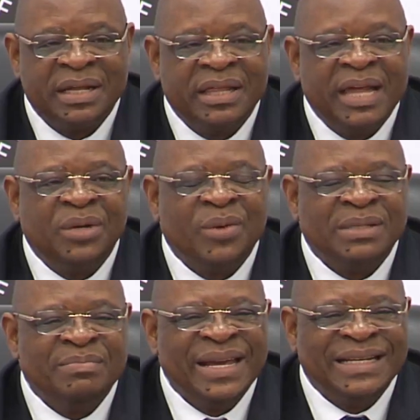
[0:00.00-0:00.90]
That was
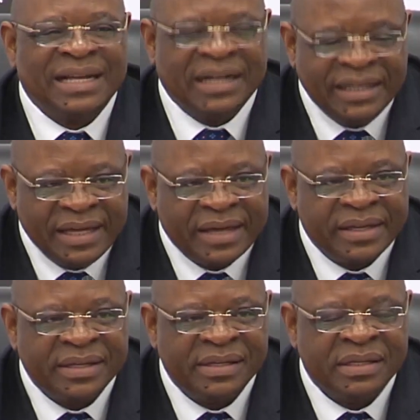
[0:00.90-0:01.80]
made clear
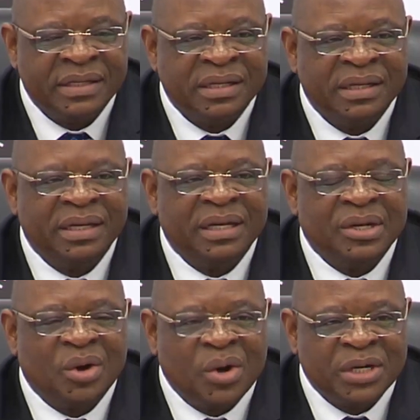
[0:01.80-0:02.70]
in
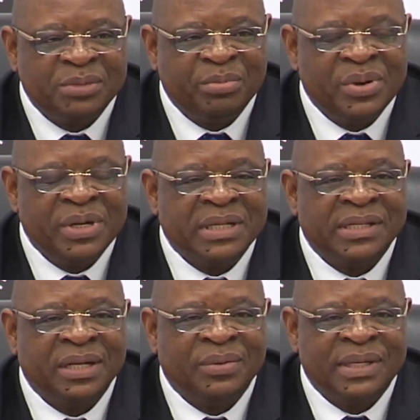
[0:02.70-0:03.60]
correspondence
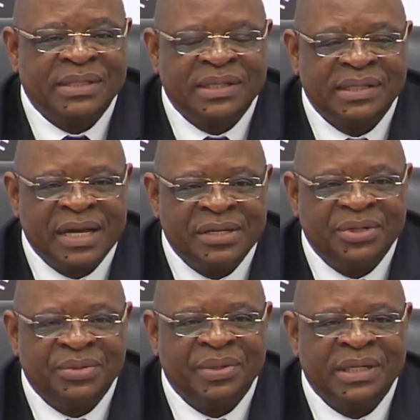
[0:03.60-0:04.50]
that was sent
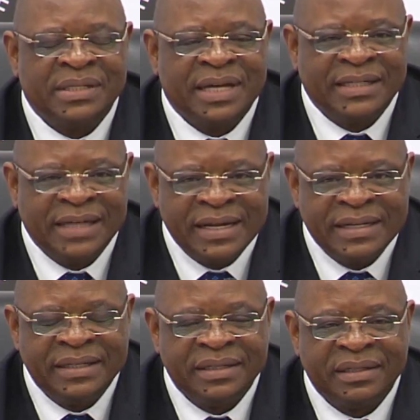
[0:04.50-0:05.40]
to his attorney,